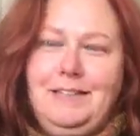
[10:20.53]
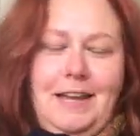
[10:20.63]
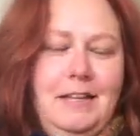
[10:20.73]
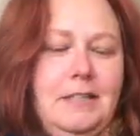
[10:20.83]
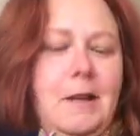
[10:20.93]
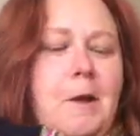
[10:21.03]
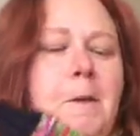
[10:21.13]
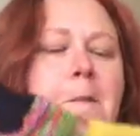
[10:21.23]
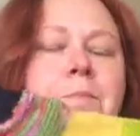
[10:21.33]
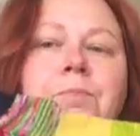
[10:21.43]
science.
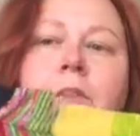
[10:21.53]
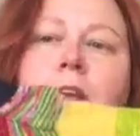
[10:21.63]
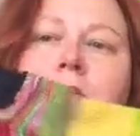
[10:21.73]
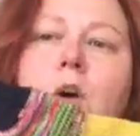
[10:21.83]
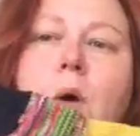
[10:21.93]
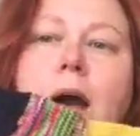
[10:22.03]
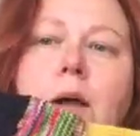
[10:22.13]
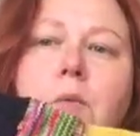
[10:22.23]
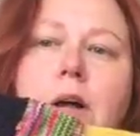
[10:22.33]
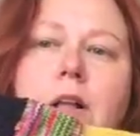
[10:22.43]
So
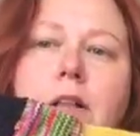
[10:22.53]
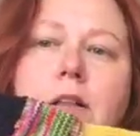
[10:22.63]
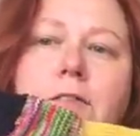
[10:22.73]
I will